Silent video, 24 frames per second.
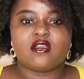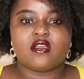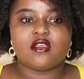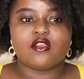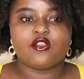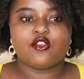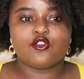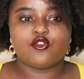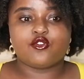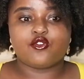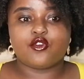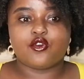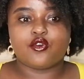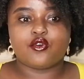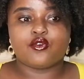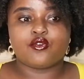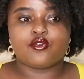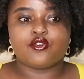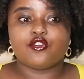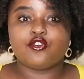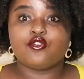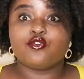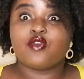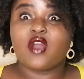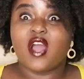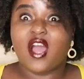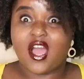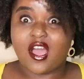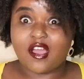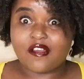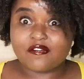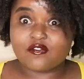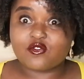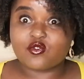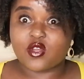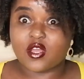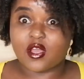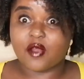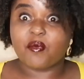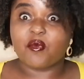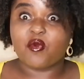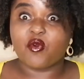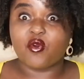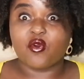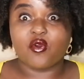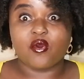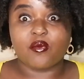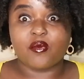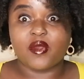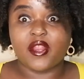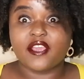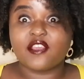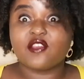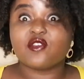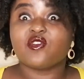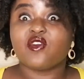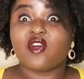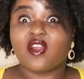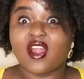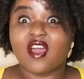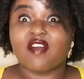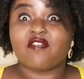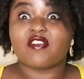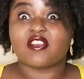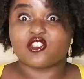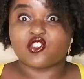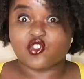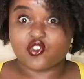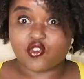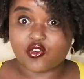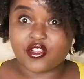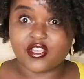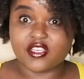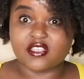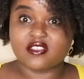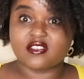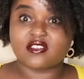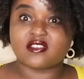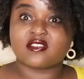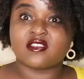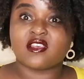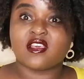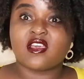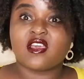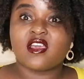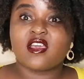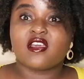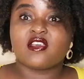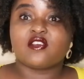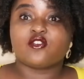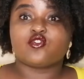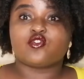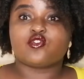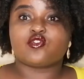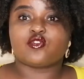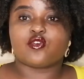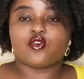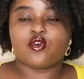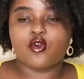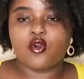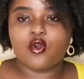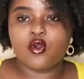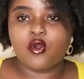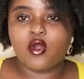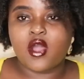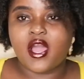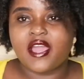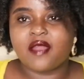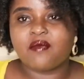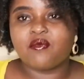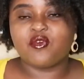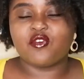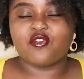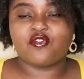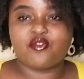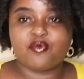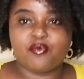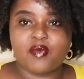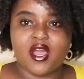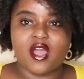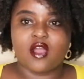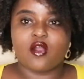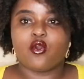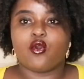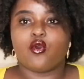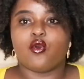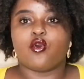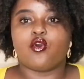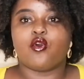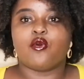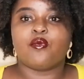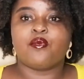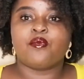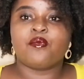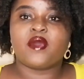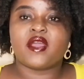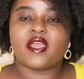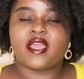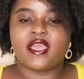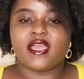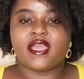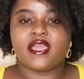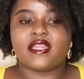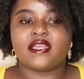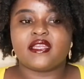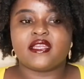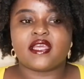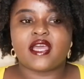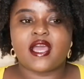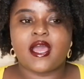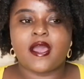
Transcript: you have to come home. Like, you don't have a choice. So I moved back home, and